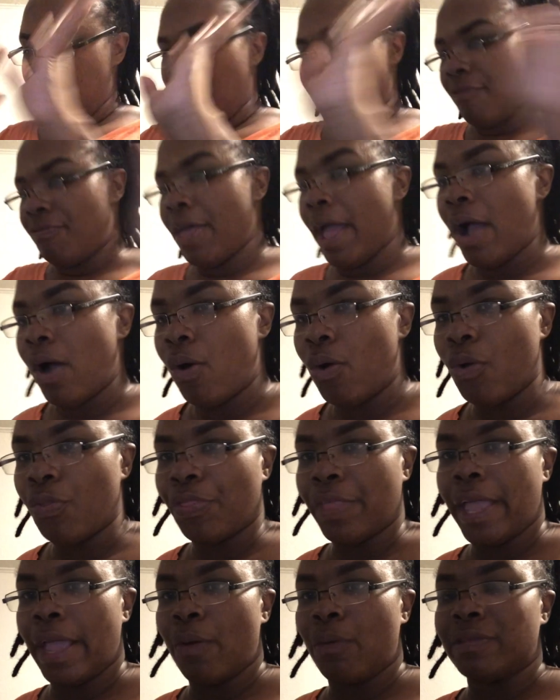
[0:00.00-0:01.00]
of that whole
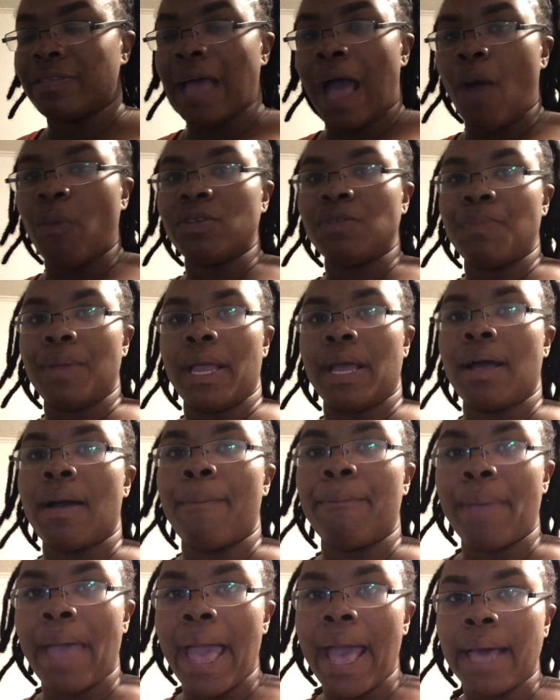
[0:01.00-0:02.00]
thing was I was being
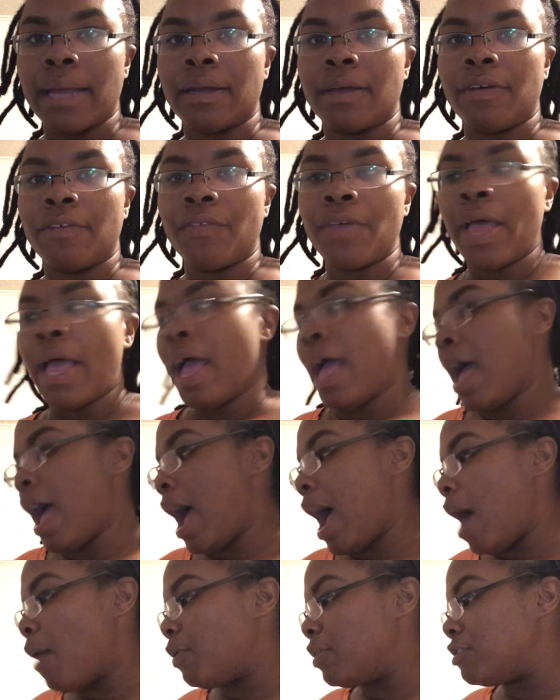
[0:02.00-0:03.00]
combative.
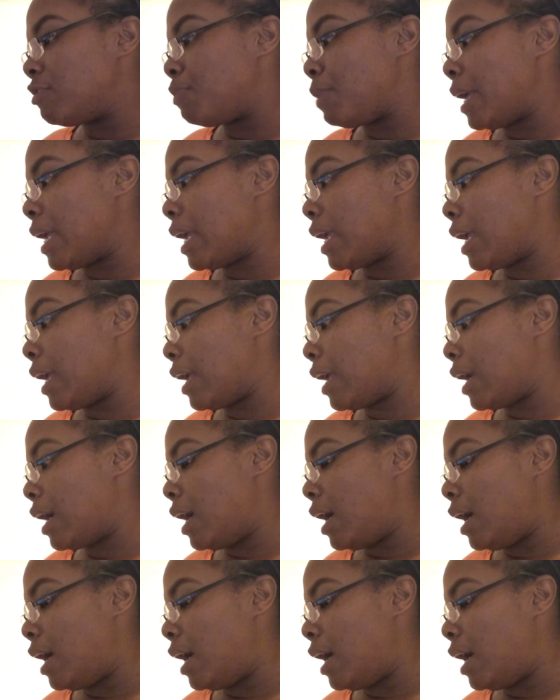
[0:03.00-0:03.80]
I was being